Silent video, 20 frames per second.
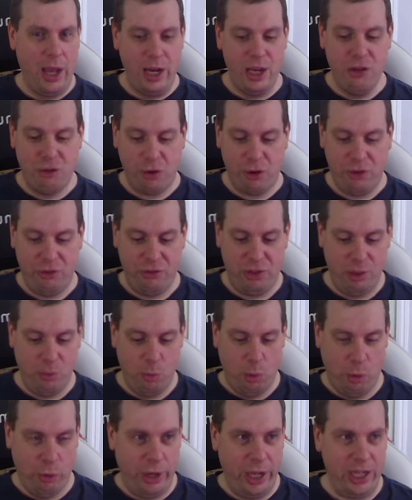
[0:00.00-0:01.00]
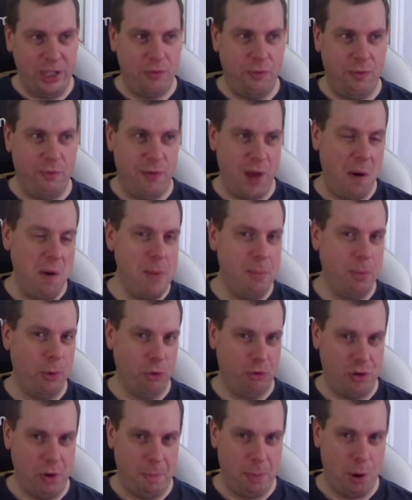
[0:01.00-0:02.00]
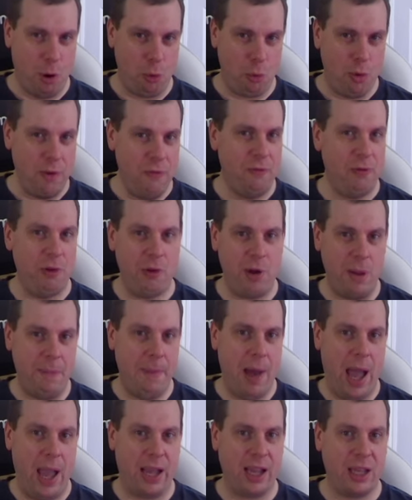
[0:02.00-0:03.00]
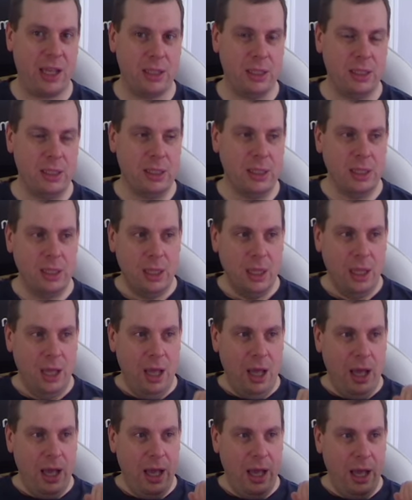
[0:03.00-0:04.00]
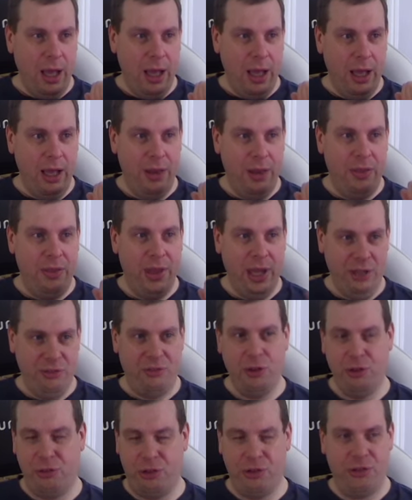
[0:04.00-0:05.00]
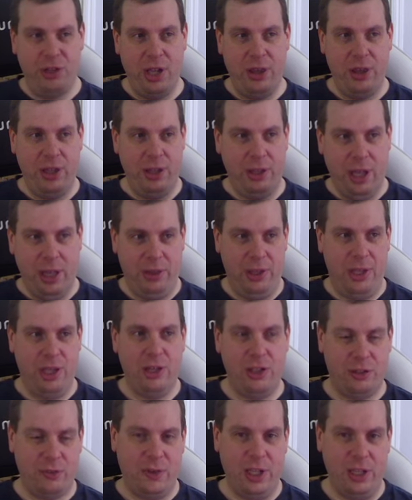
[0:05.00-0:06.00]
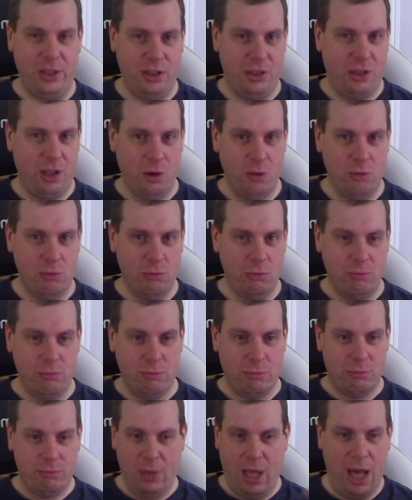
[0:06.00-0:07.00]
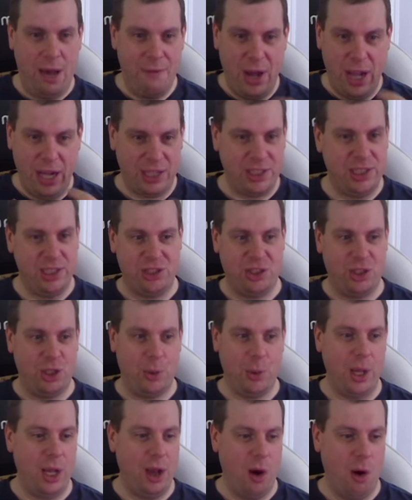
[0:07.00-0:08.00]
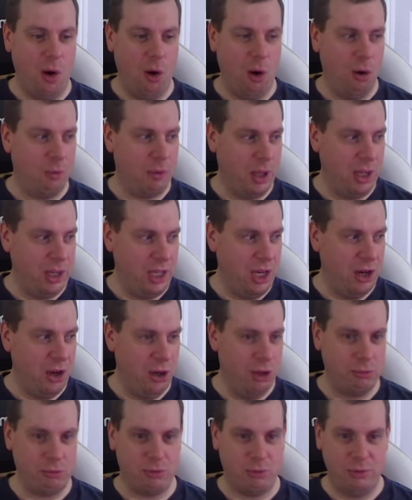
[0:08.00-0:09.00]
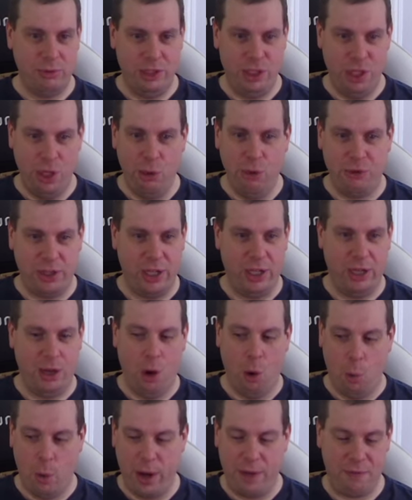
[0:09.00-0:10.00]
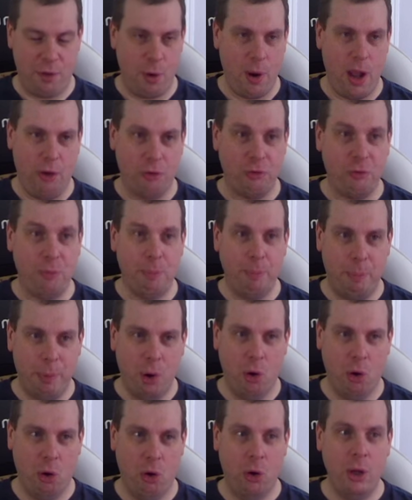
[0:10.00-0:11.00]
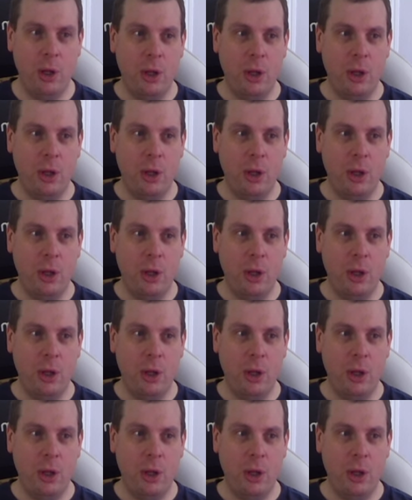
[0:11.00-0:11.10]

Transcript: interesting one, it's very much a periphery mech. That's not to say that like the Inner Sphere don't have access to it or, you know, use it or whatever else, but